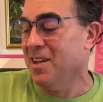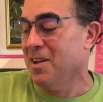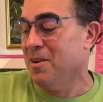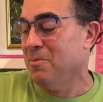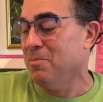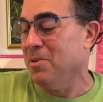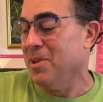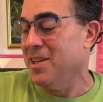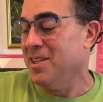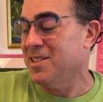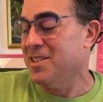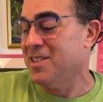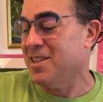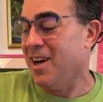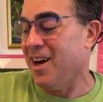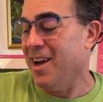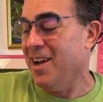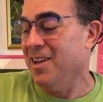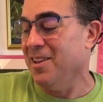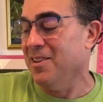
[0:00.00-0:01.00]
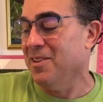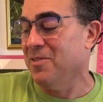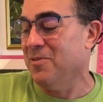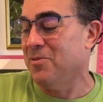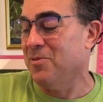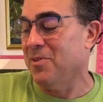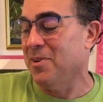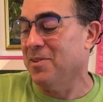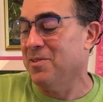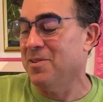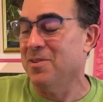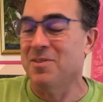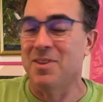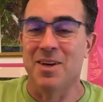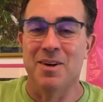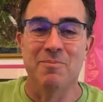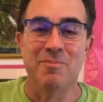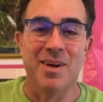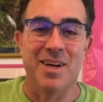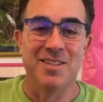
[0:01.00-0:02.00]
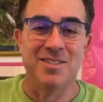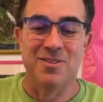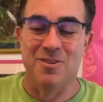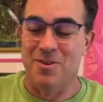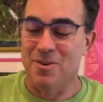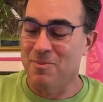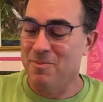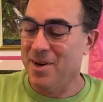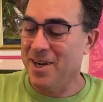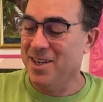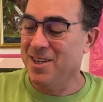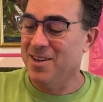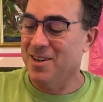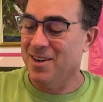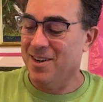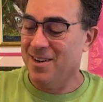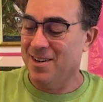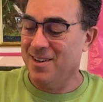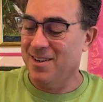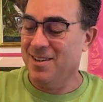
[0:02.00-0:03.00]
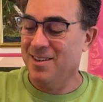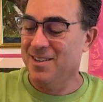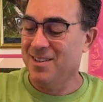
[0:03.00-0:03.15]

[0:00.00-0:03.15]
Place tile in front of them as a reminder.